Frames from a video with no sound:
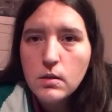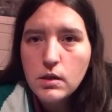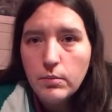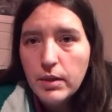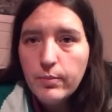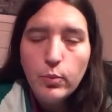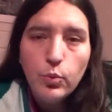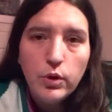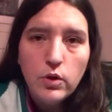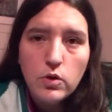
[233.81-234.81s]
Some people
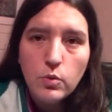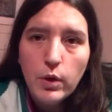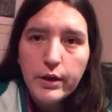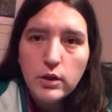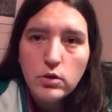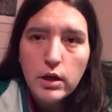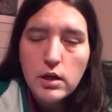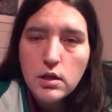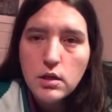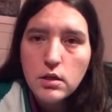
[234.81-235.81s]
will use a work
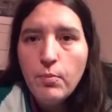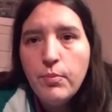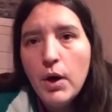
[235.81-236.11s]
address,